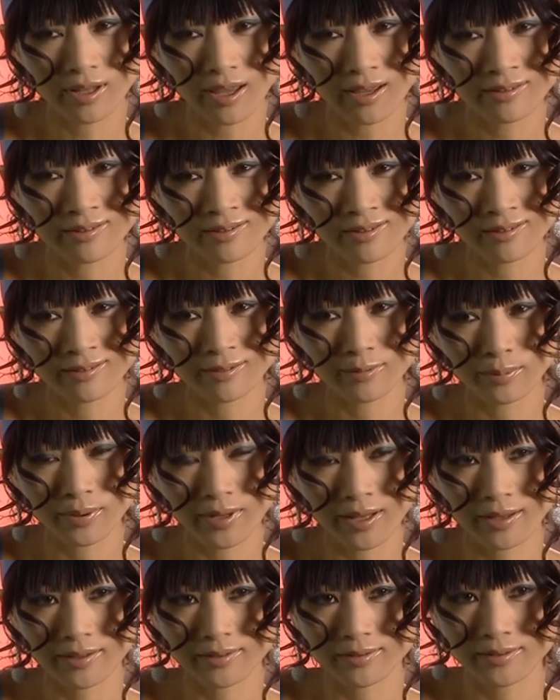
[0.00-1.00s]
ancient
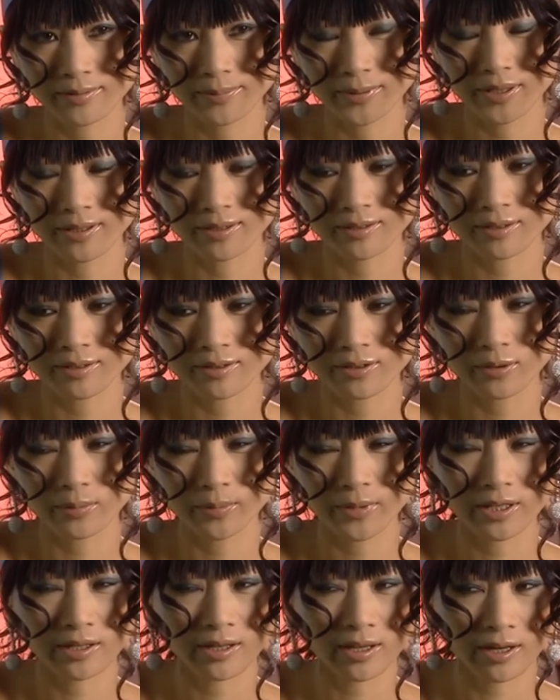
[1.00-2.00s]
place because there's so
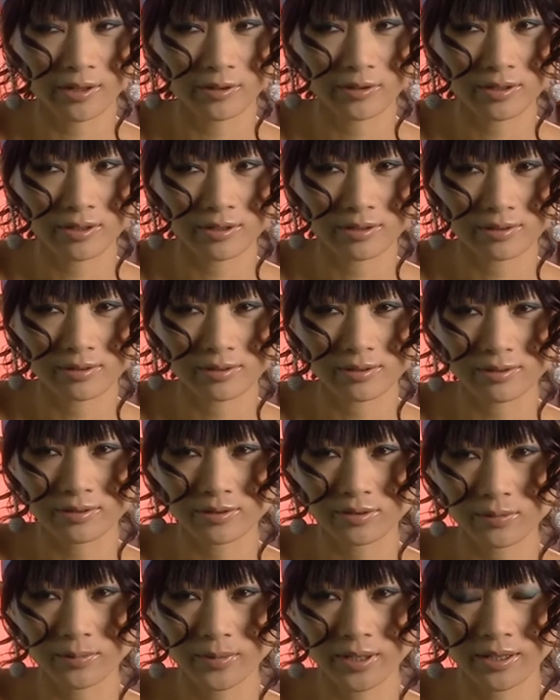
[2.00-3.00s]
many characters, there's
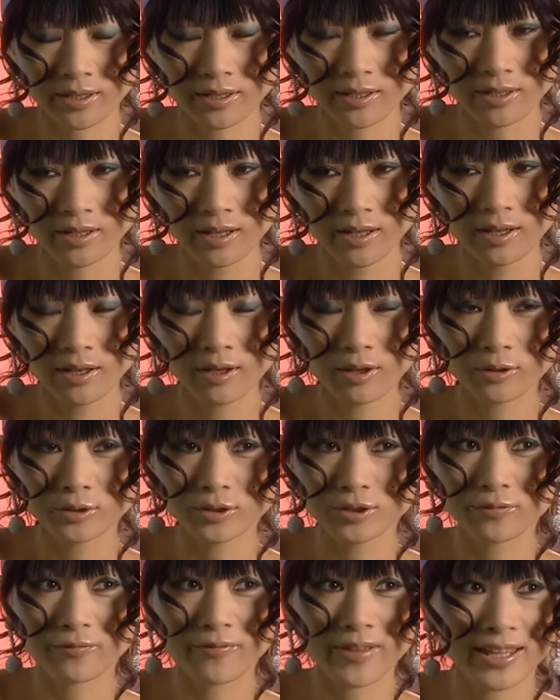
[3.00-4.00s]
so many.
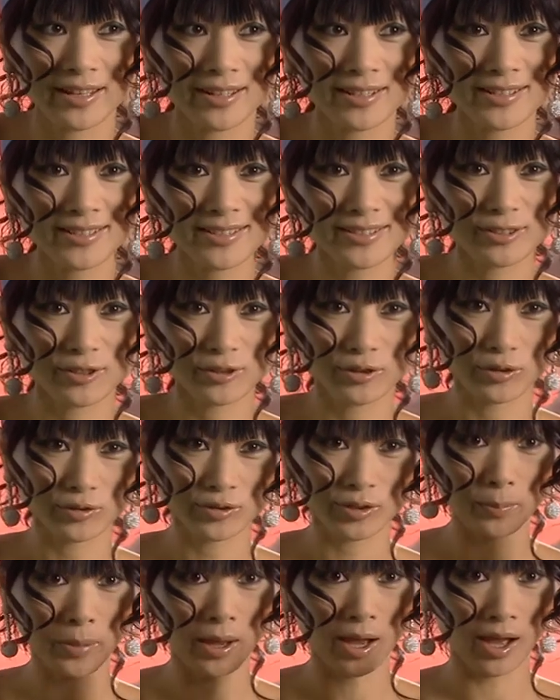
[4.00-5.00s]
Also Venice,
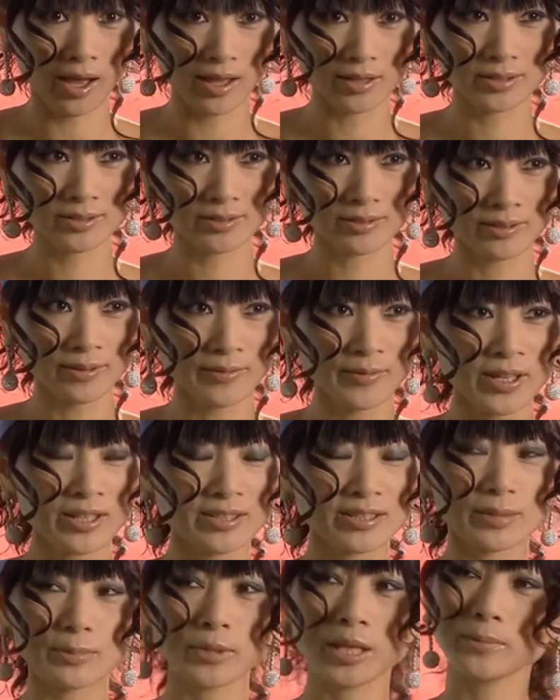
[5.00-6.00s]
the path.
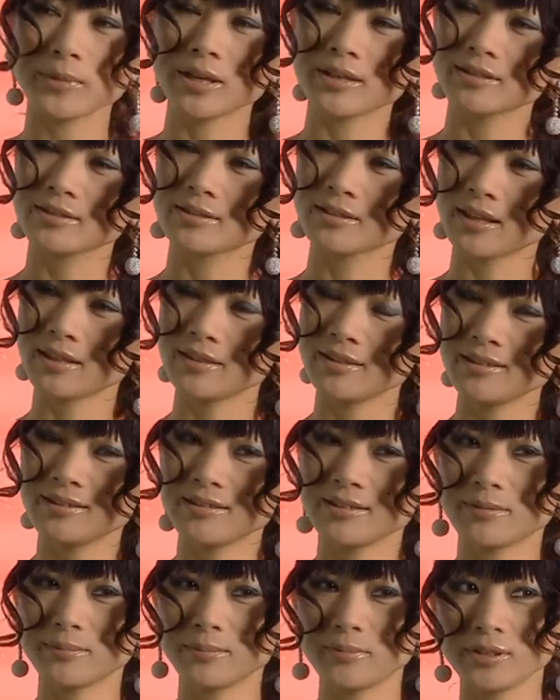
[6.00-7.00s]
Sometimes I stand in
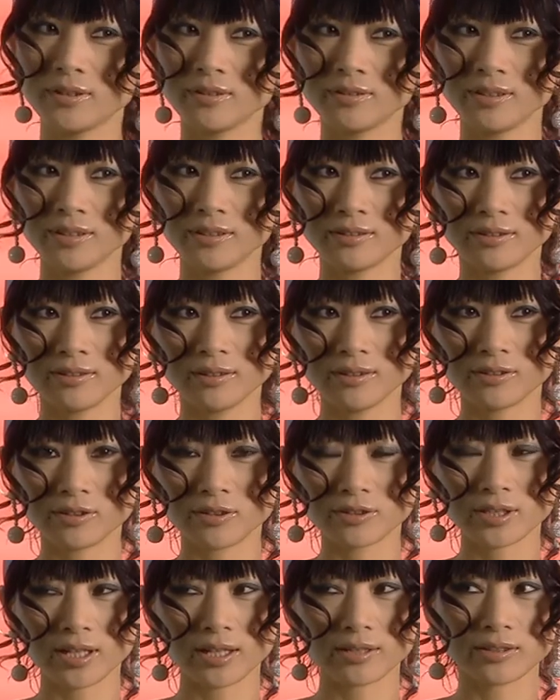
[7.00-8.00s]
the
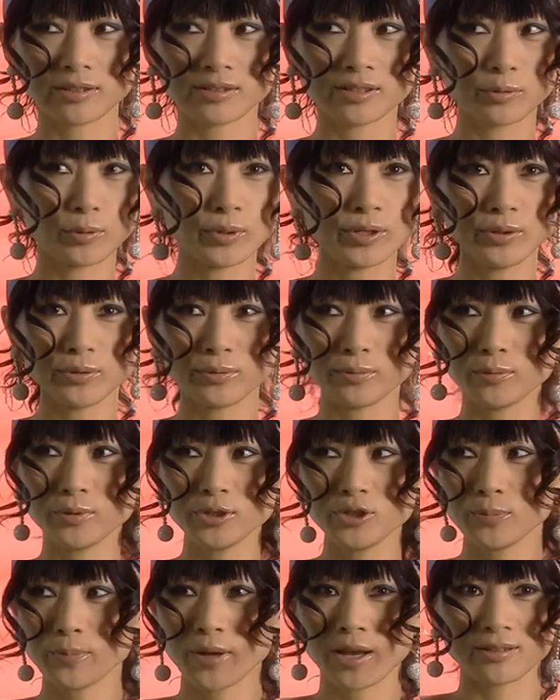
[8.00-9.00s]
intersection and say,
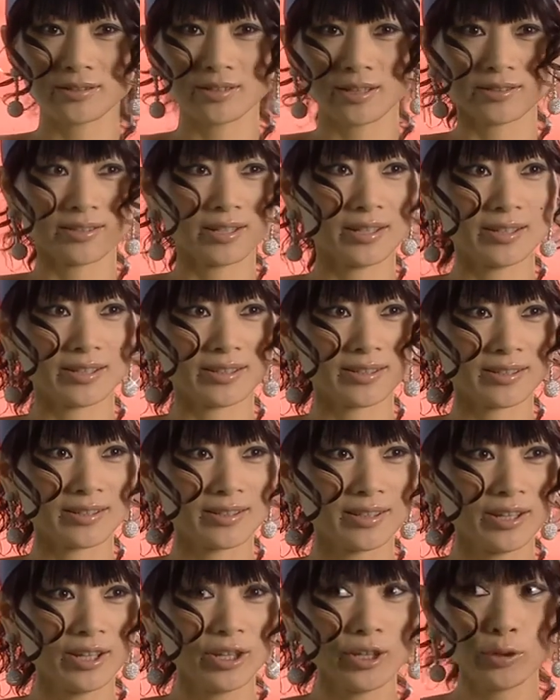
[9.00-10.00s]
which path I take?
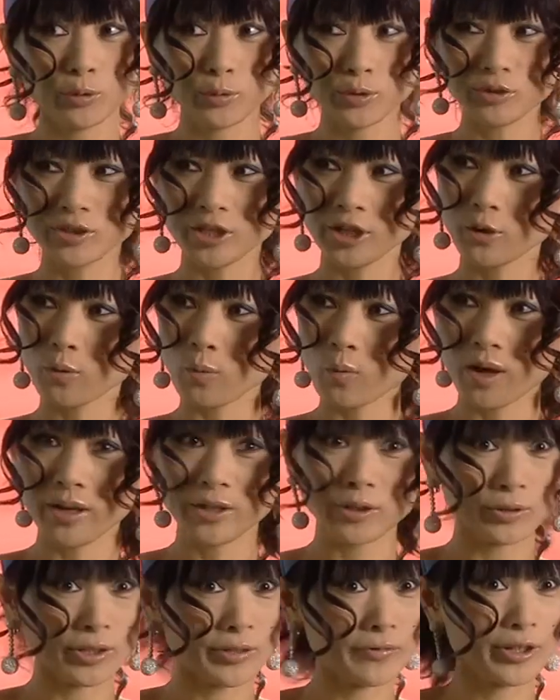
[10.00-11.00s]
When you take
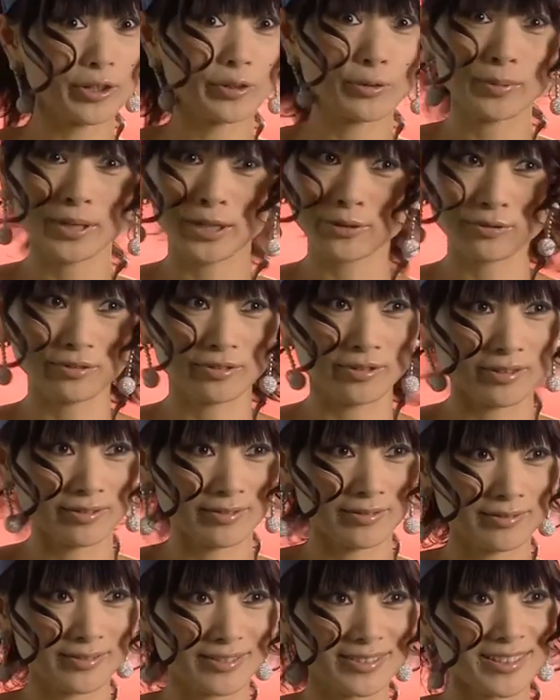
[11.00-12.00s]
one, you never go back to
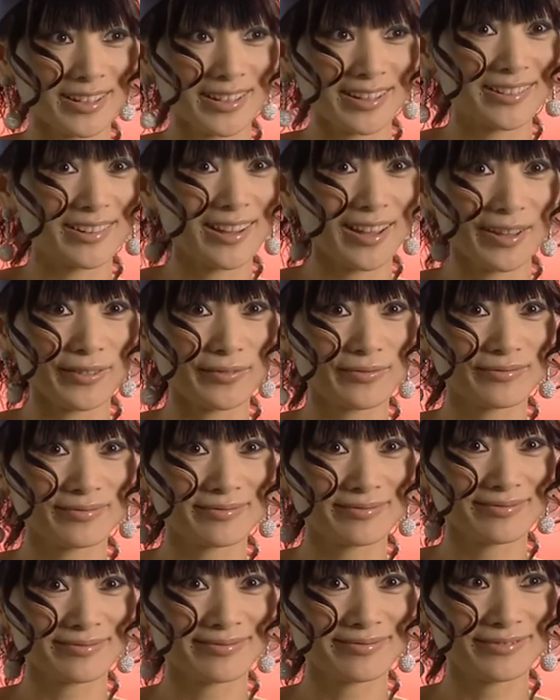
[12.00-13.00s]
another. It's like life.
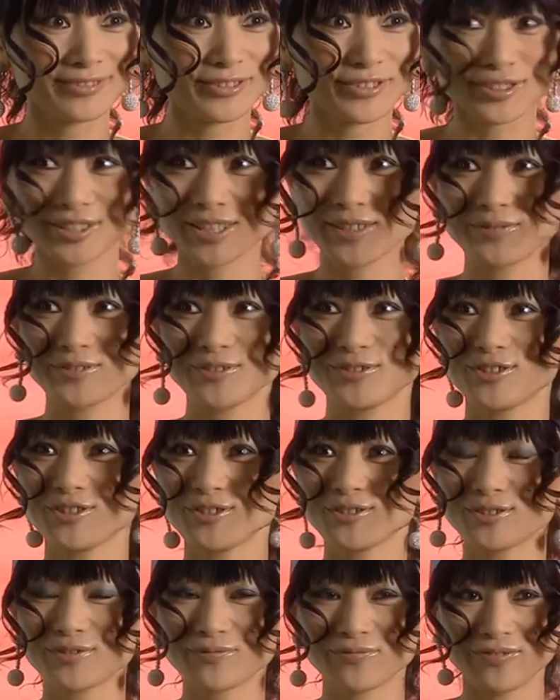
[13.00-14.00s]
You just have to
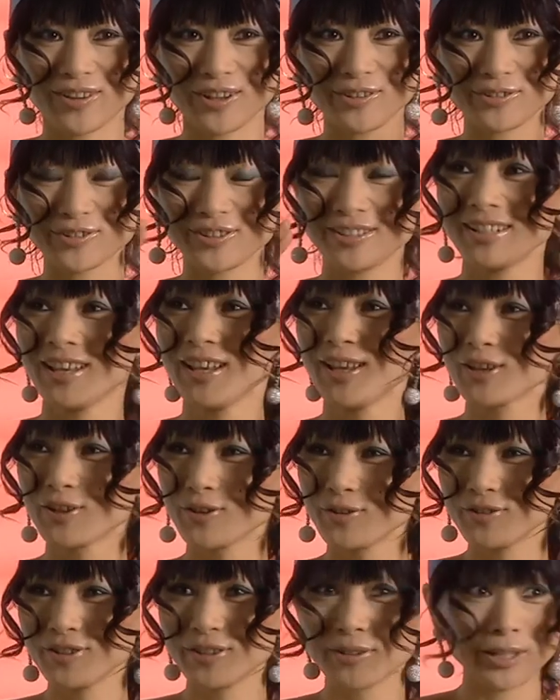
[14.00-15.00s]
choose following,
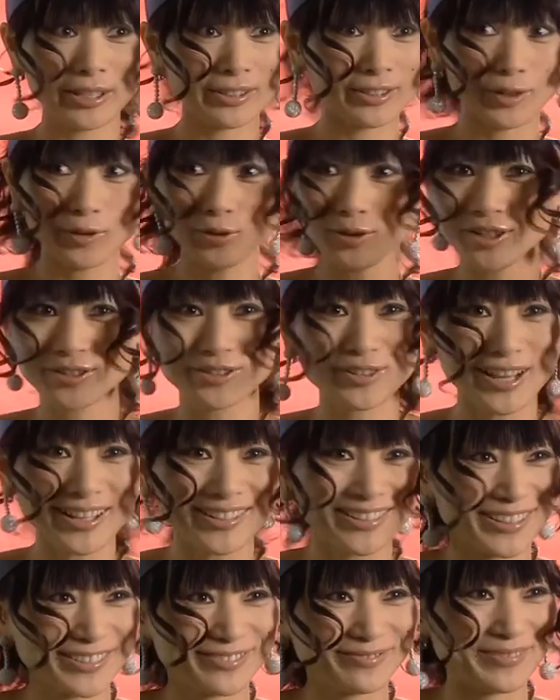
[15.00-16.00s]
go there. They're all
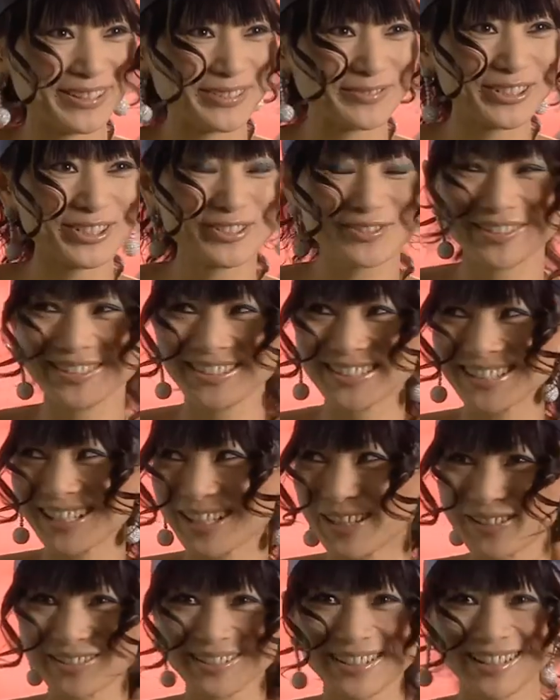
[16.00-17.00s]
attractive, but which one is
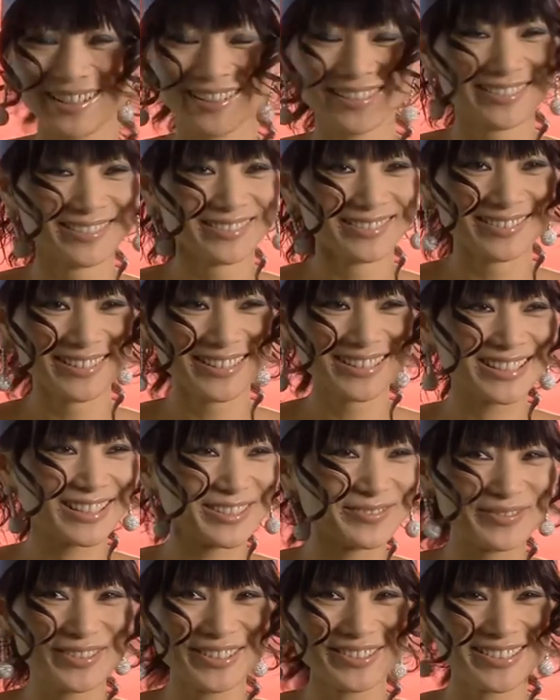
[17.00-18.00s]
it's
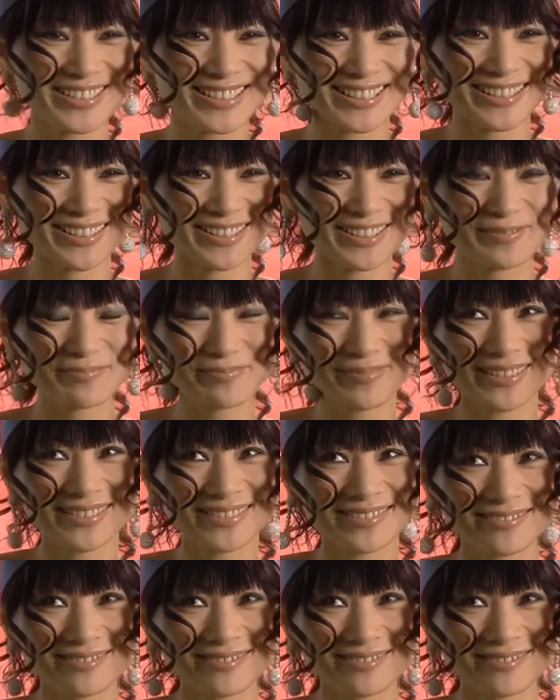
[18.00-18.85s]
confusing. But